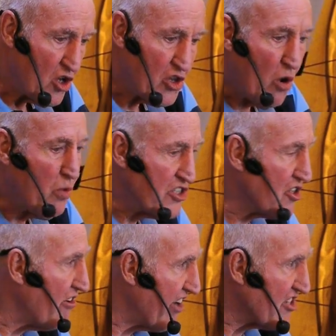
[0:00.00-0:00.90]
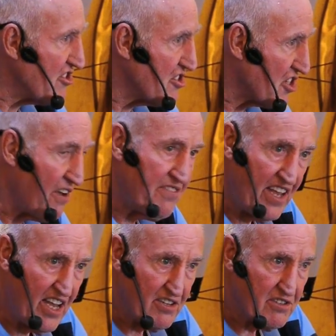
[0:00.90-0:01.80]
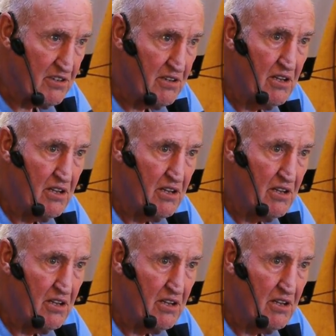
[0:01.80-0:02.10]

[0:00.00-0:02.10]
know which direction safety is.